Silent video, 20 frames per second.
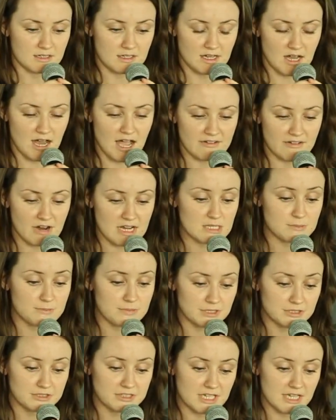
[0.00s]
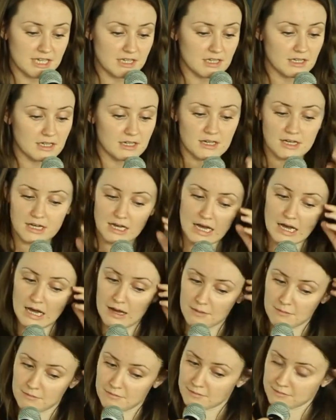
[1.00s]
high-rise building
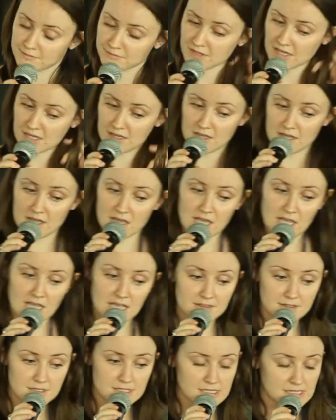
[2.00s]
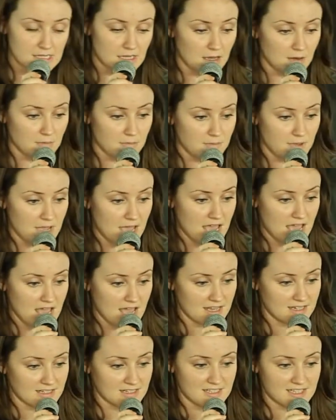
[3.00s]
in the slum,
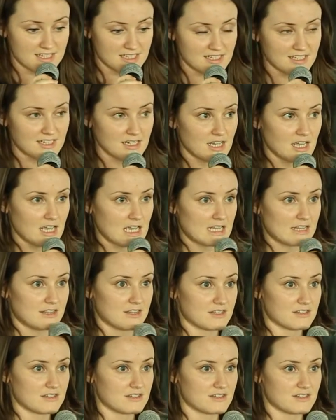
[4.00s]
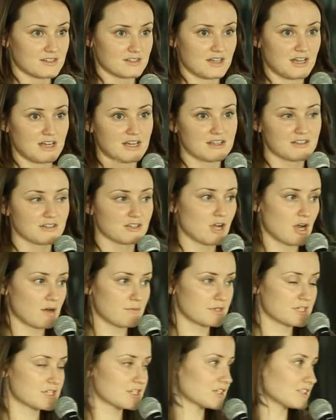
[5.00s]
and this
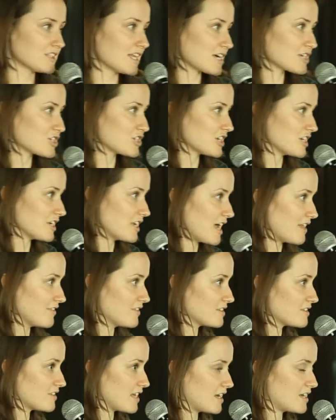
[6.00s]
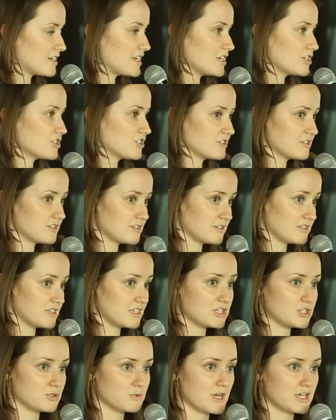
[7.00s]
garbage collection and the sanitation
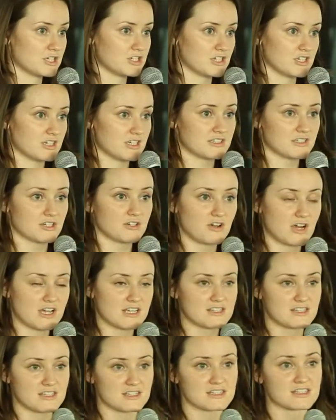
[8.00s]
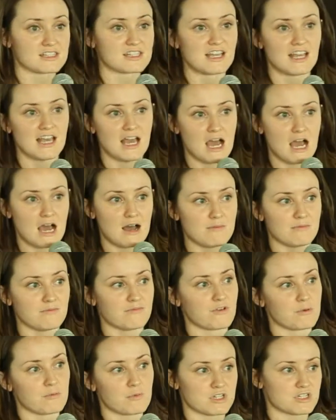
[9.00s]
situation is a crisis
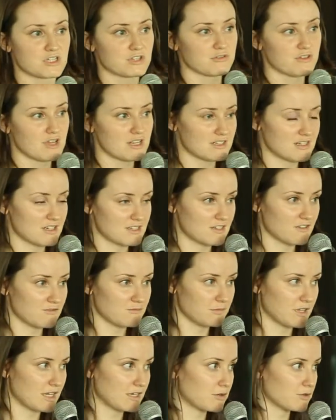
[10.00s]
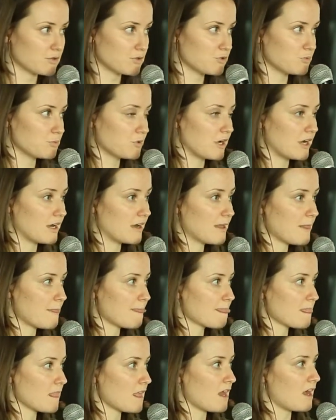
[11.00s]
from which the residents of Mlango Kubwa
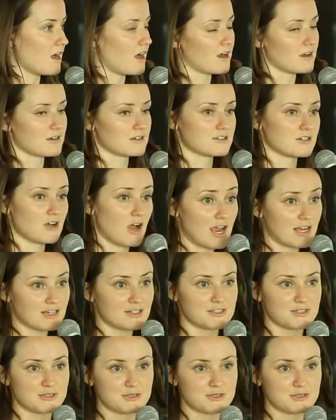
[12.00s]
are trying